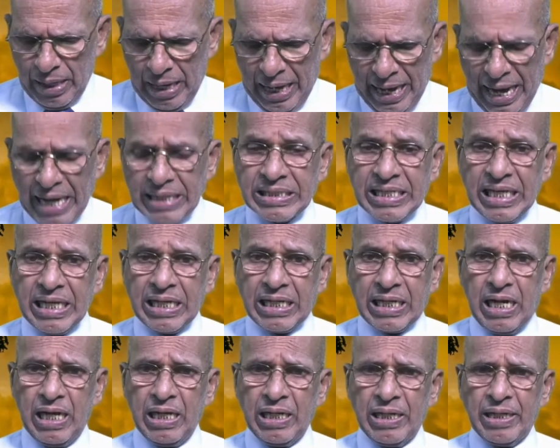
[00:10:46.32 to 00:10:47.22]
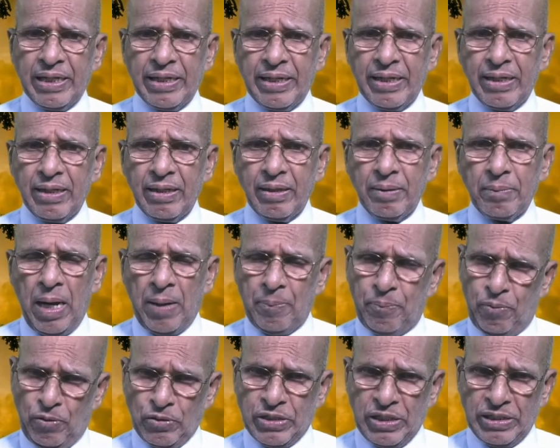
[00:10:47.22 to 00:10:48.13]
as he killed
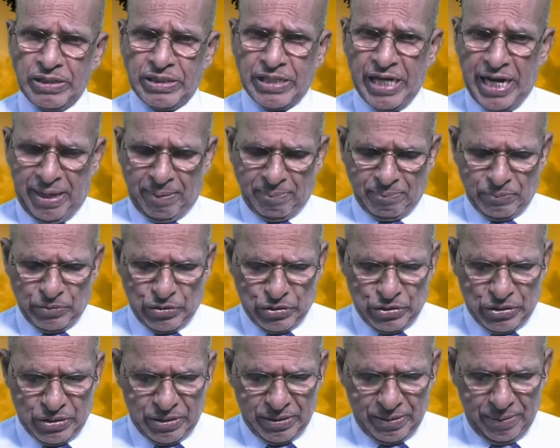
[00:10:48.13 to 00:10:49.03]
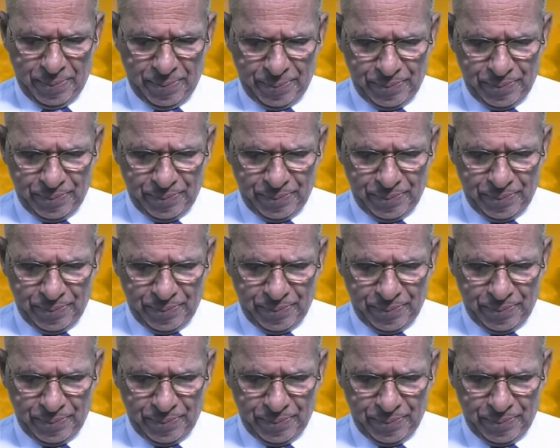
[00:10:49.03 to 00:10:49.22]
Apostle James.